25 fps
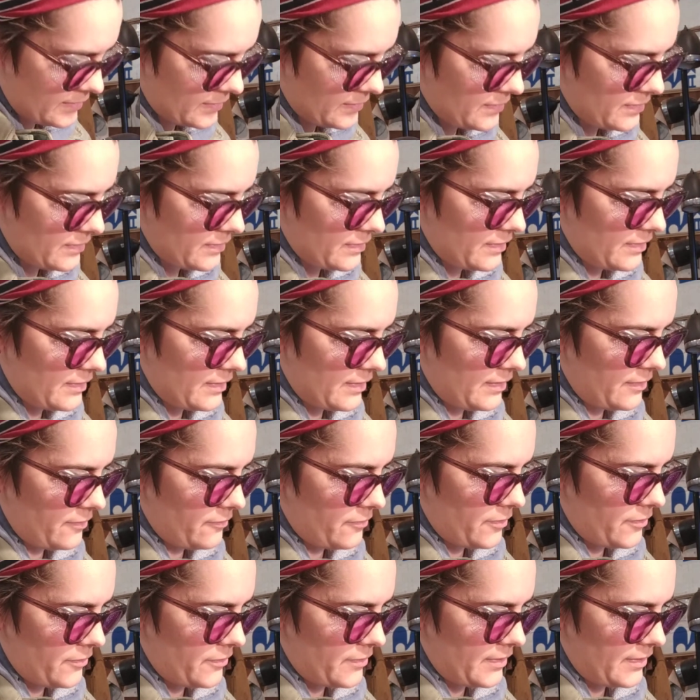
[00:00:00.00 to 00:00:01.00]
to the
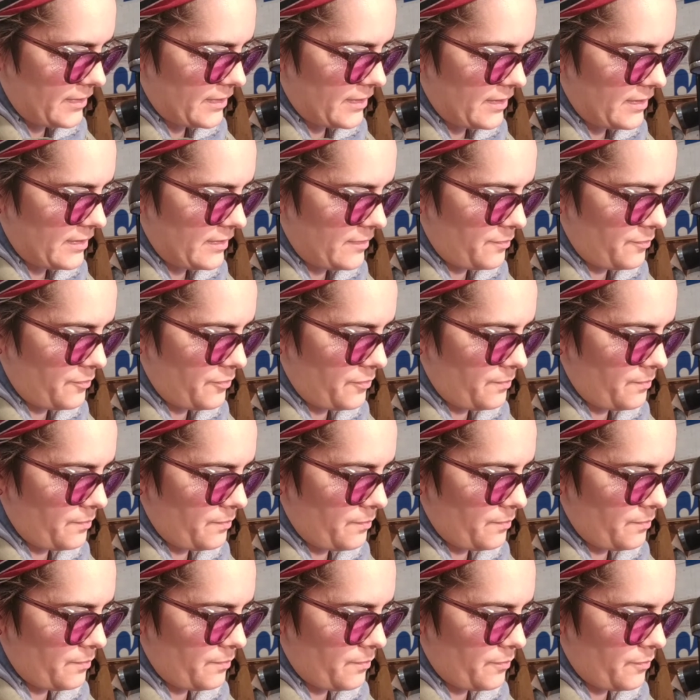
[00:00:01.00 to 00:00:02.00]
dichro, and I kind of
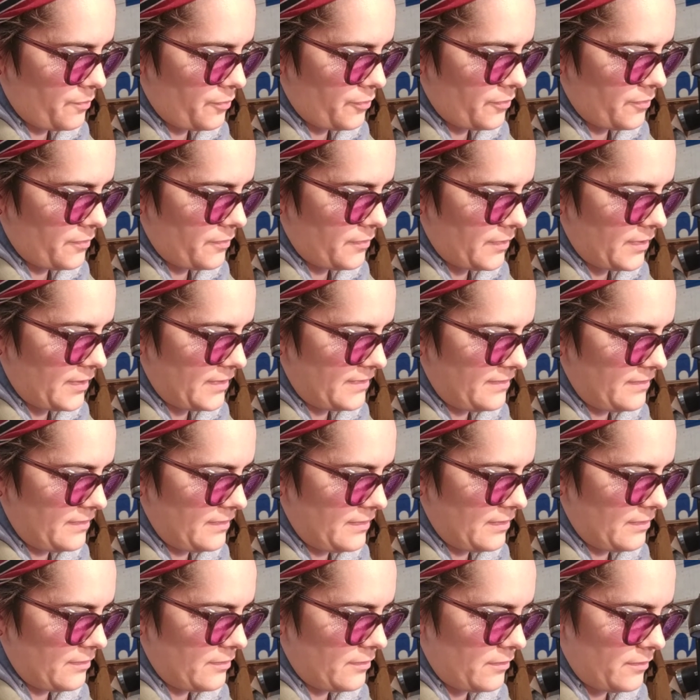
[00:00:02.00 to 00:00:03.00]
press it
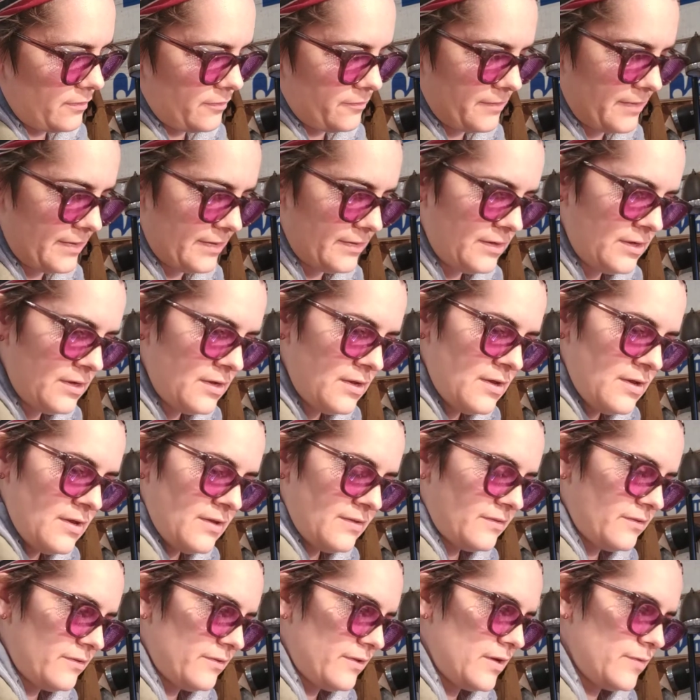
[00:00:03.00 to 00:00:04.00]
down all around.
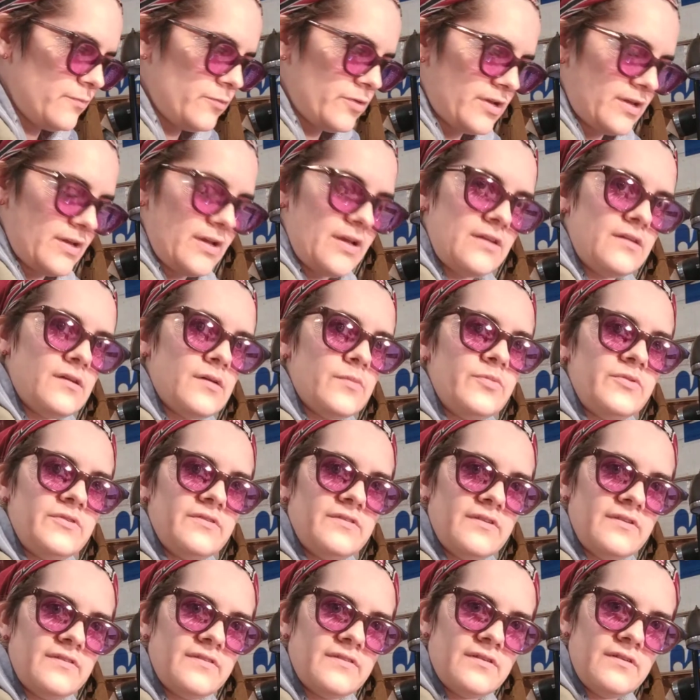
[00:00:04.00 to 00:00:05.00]
So then what I end up is
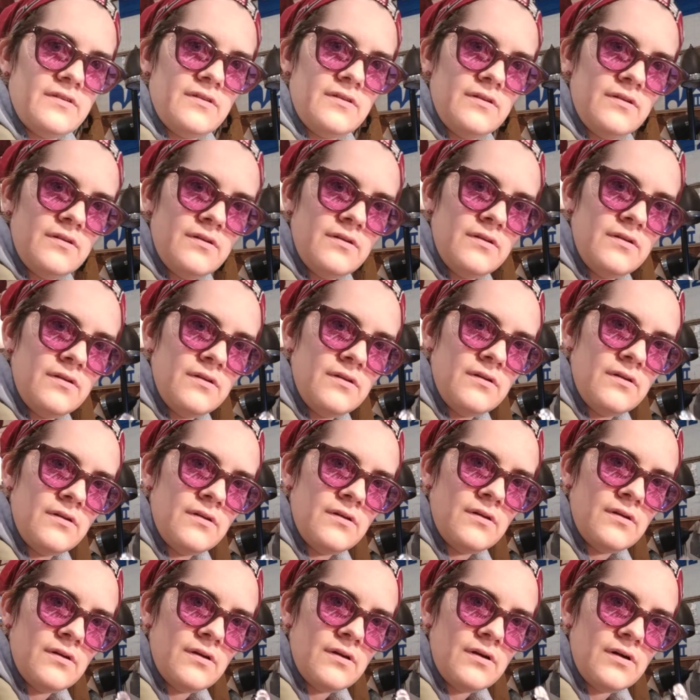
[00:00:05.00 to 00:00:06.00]
this
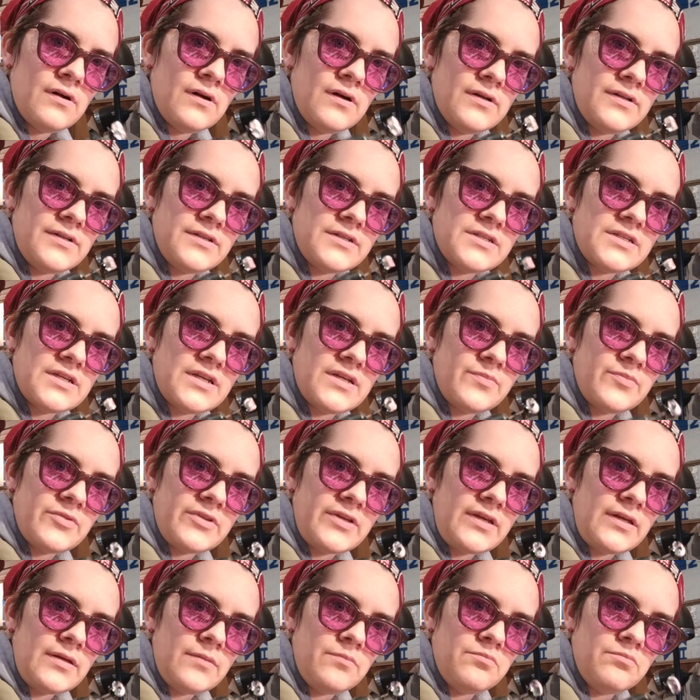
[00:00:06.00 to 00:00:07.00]

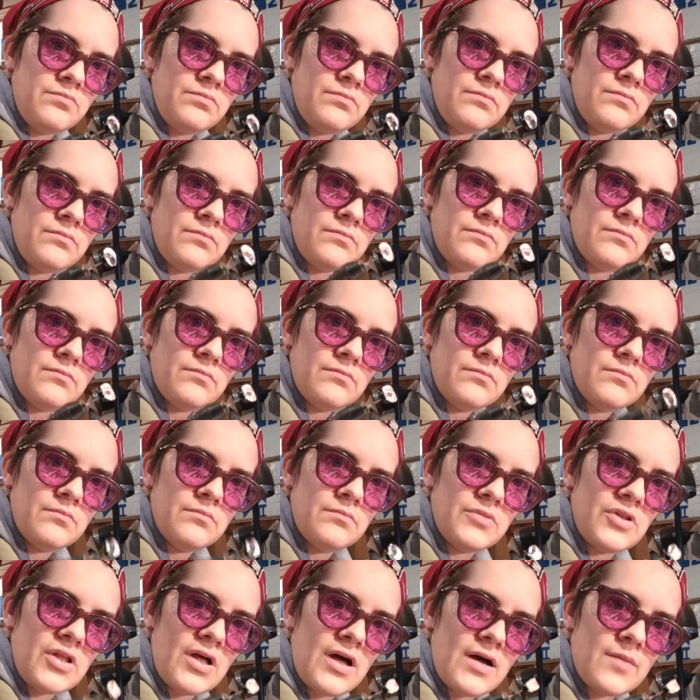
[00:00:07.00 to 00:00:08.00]
unshapely
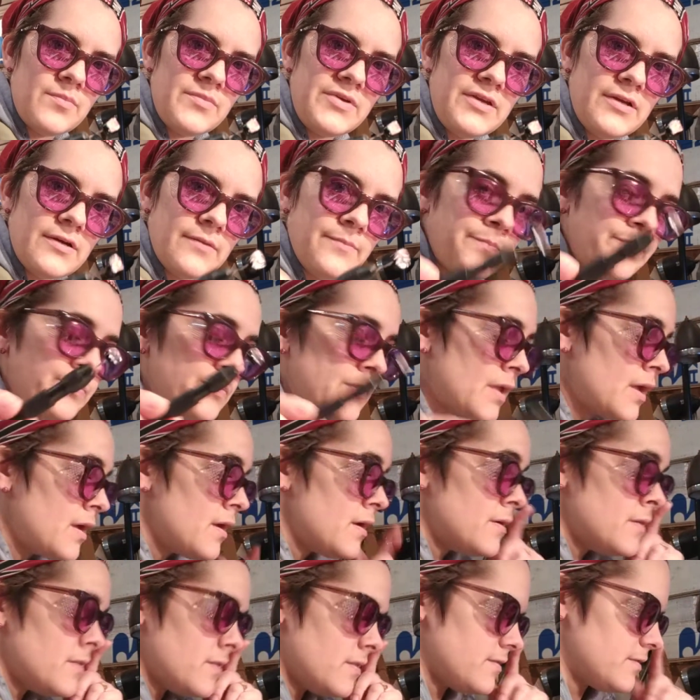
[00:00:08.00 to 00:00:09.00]
blob here.
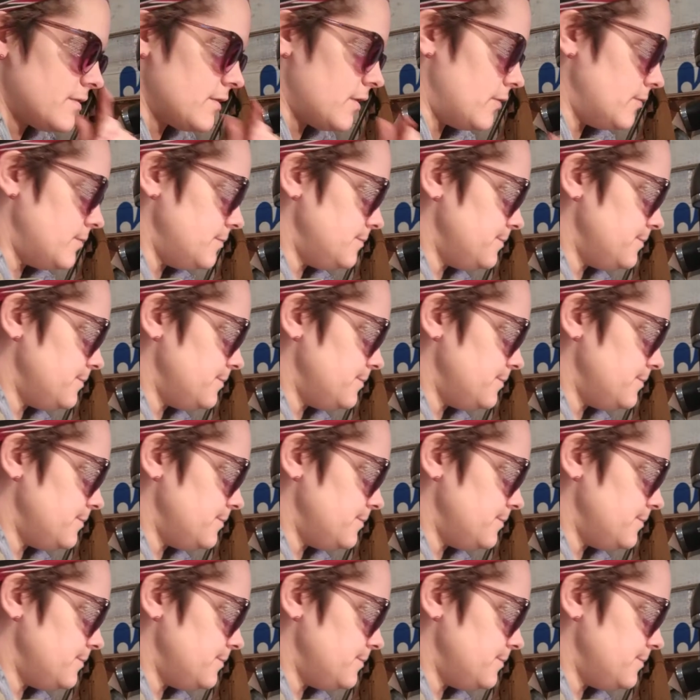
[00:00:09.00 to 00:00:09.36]
So,